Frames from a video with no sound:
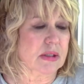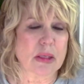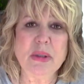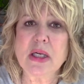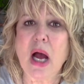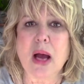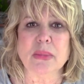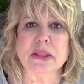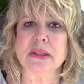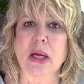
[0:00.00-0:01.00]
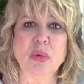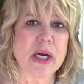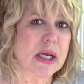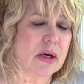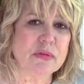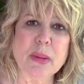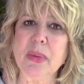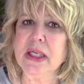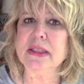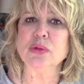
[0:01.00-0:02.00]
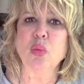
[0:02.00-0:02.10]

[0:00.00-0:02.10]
Give me comments. I want to hear everybody's,